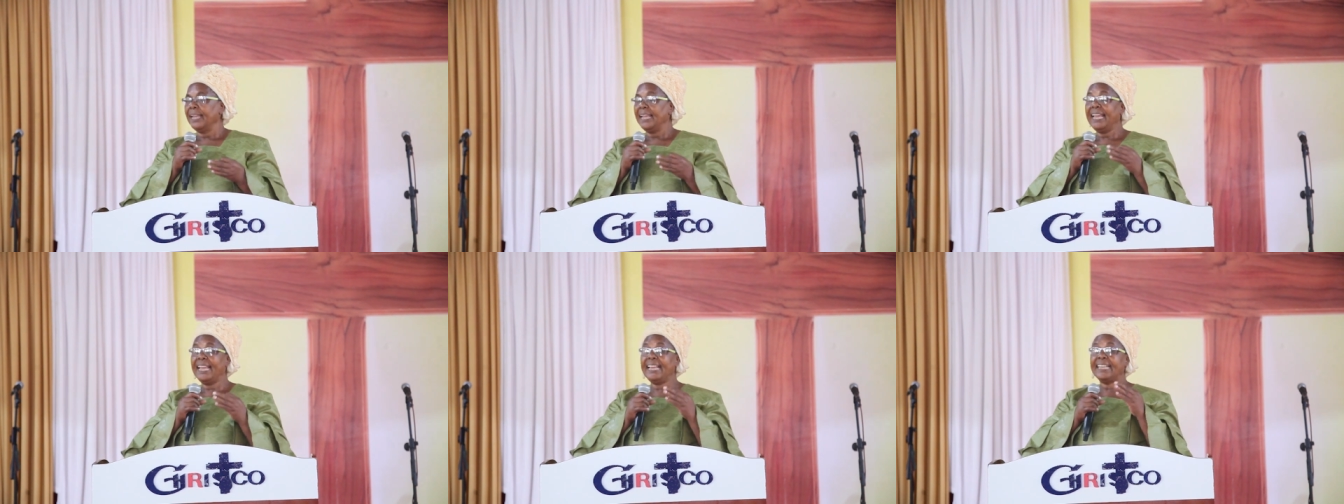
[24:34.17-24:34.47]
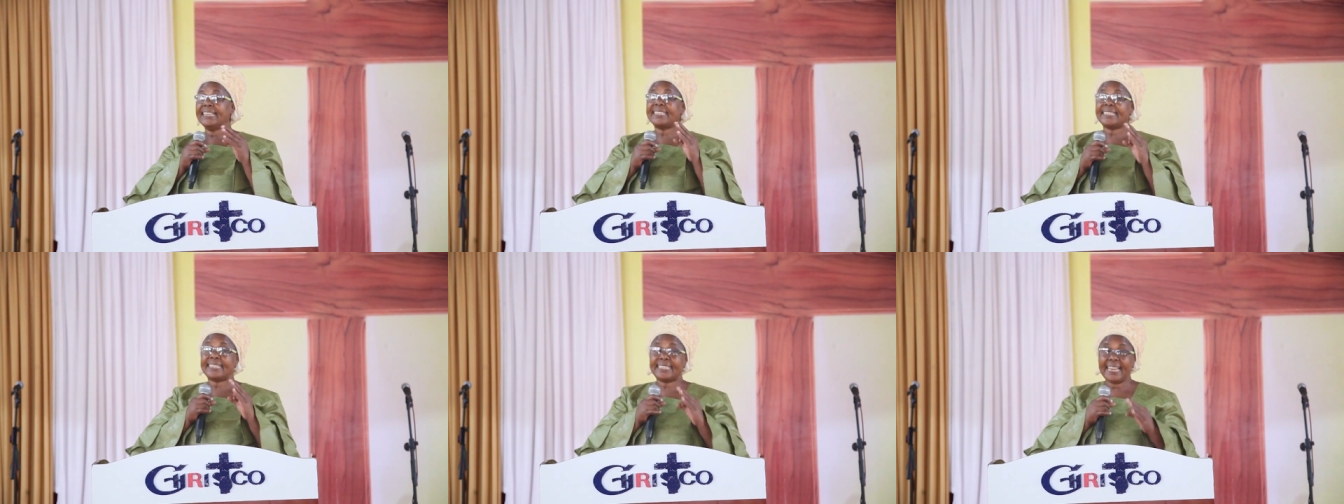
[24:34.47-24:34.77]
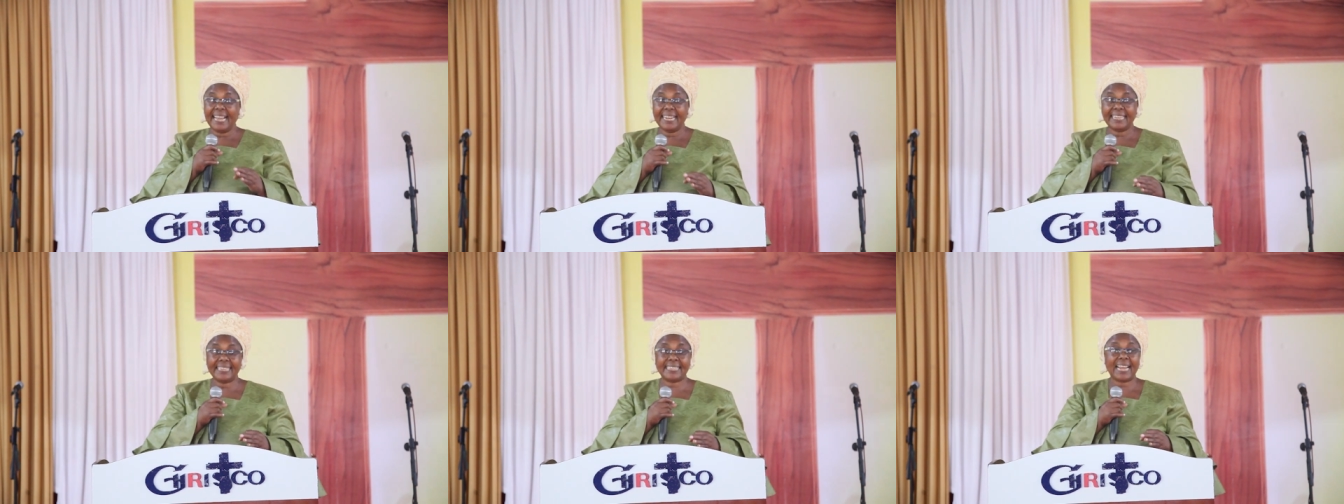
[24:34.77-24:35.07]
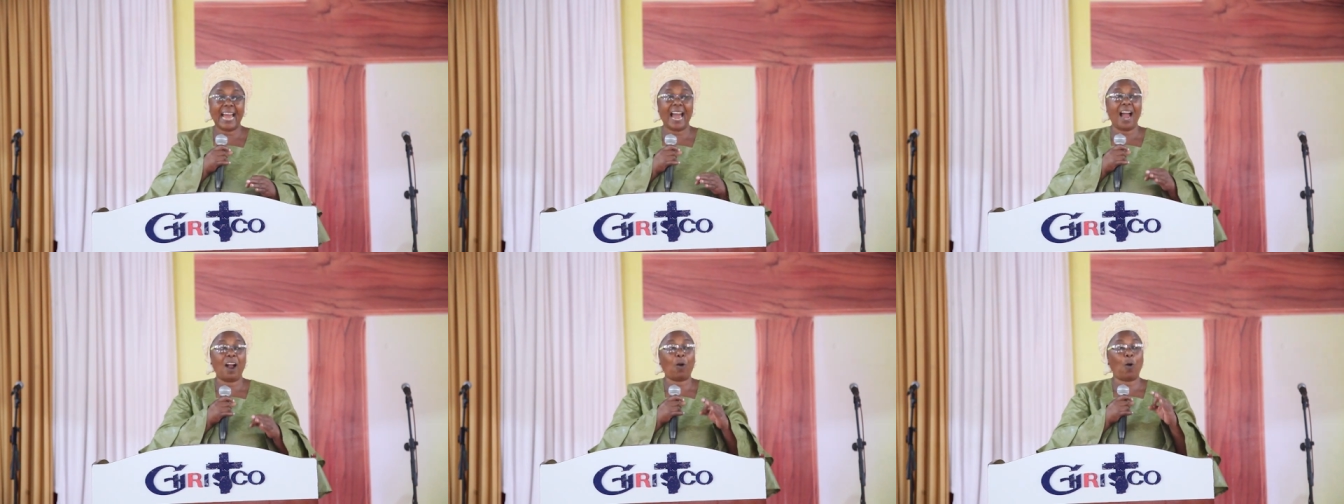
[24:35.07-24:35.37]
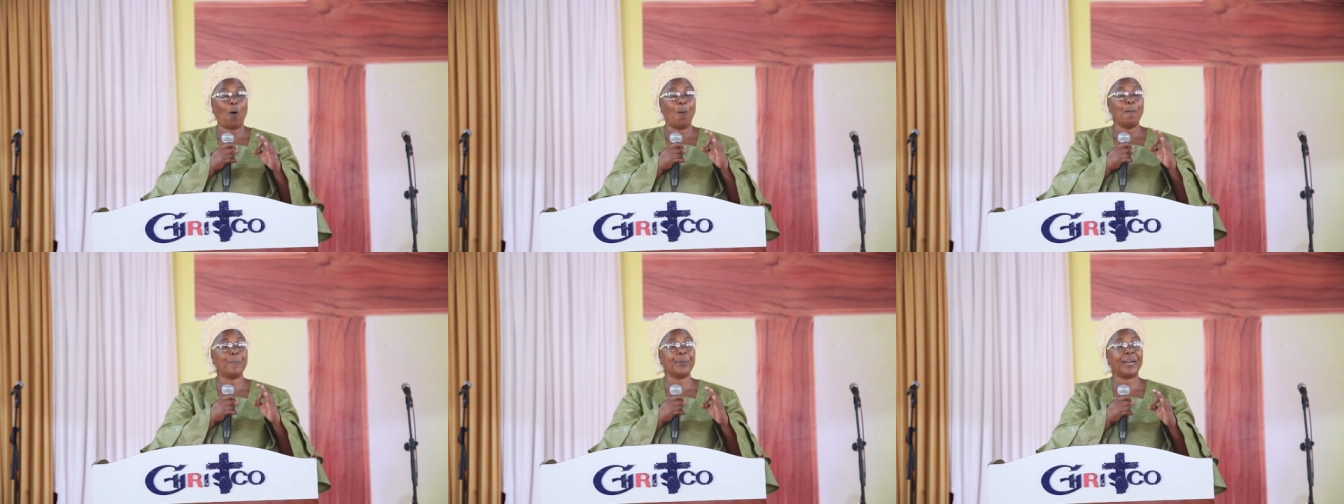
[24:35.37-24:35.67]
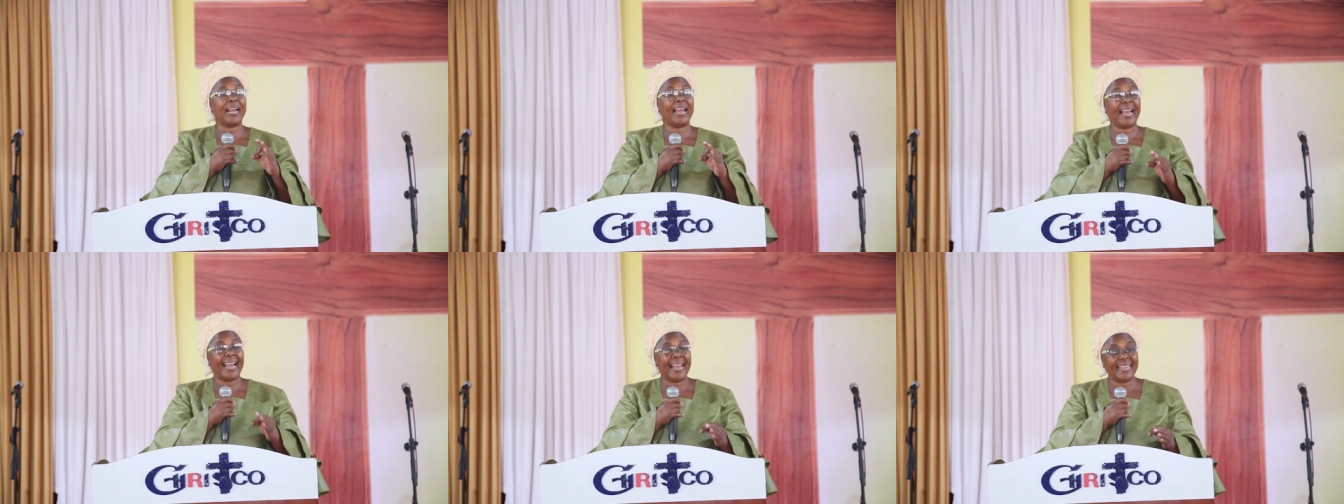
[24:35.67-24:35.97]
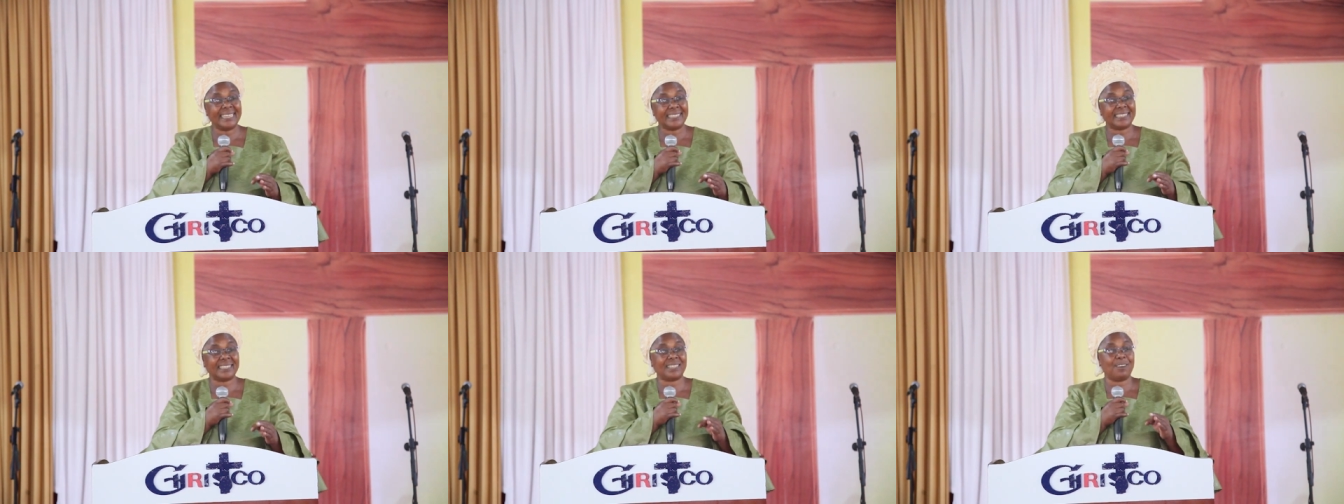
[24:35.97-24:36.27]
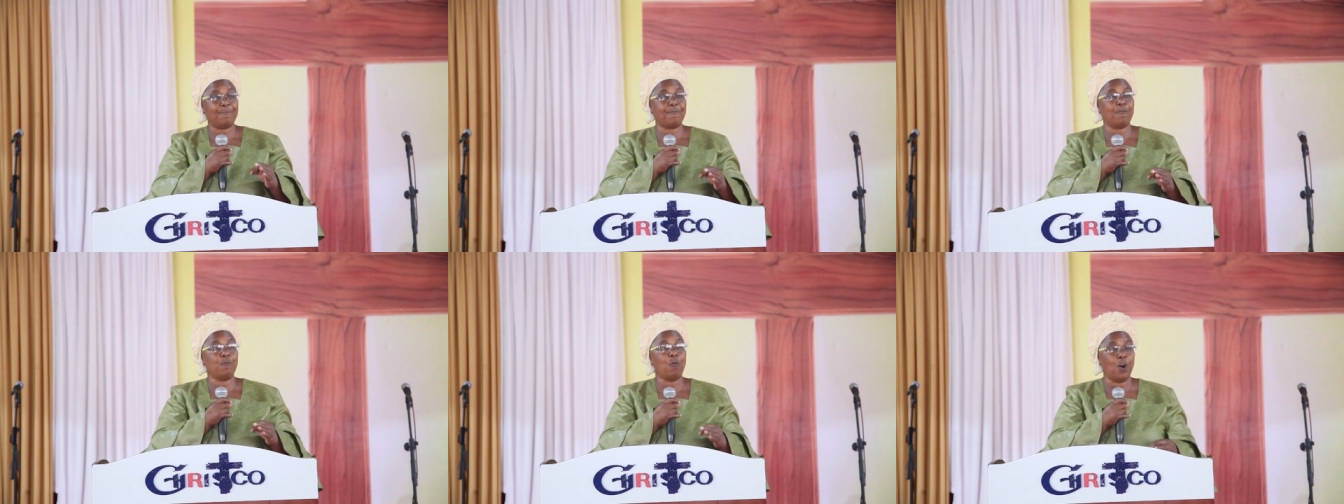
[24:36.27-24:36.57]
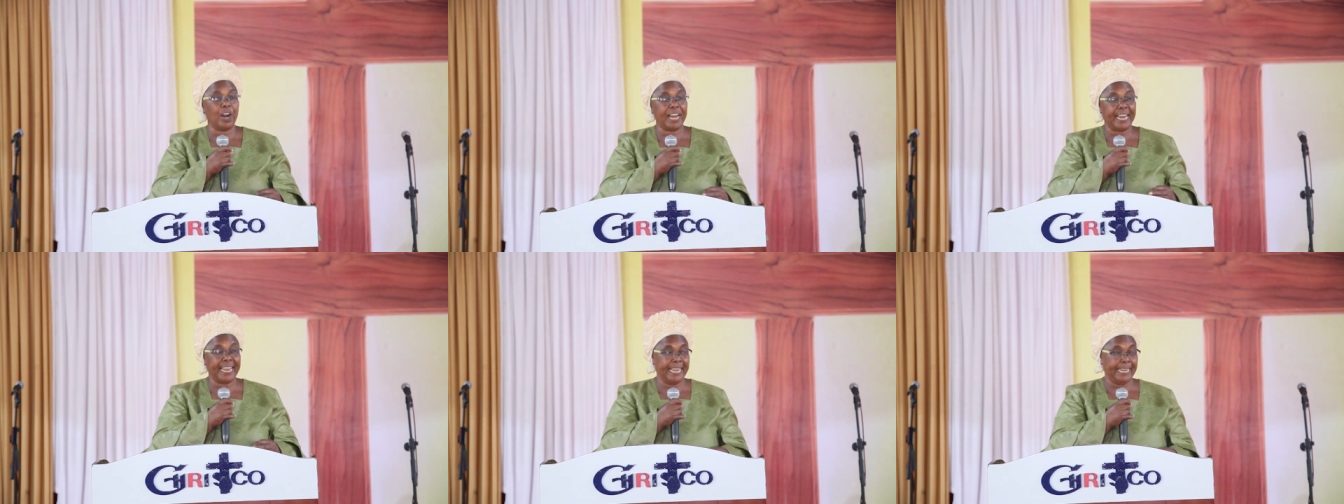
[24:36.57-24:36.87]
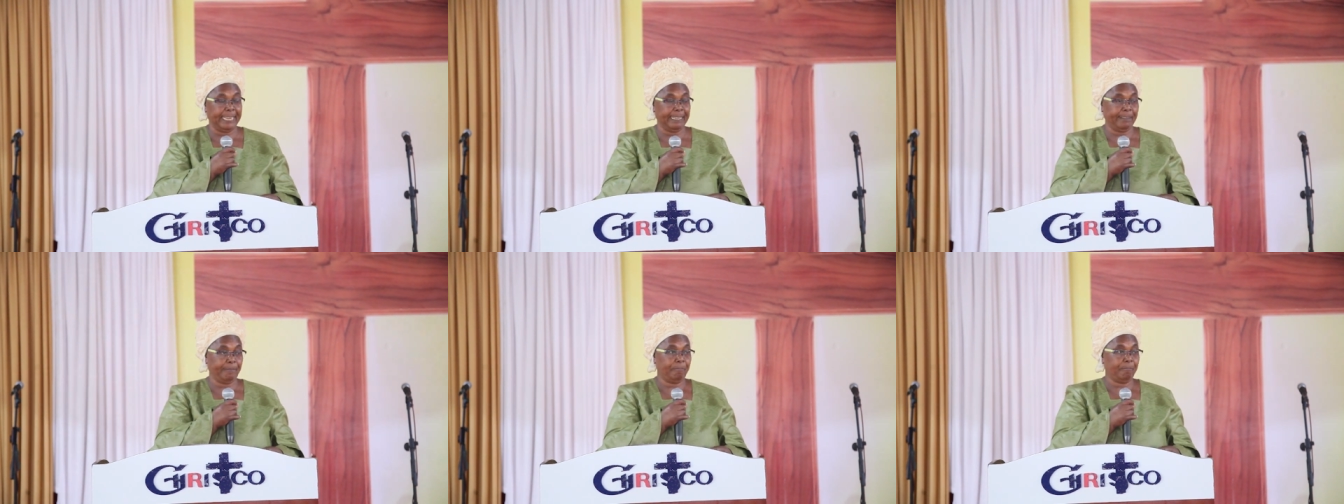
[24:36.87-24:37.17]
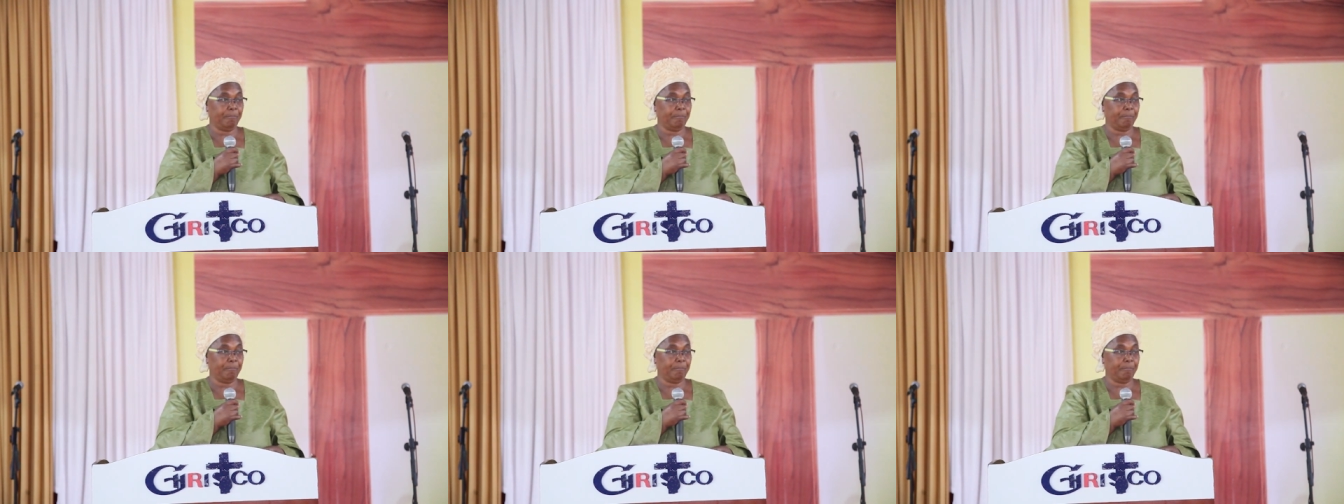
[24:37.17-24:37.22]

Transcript: He sent a comprehensive warning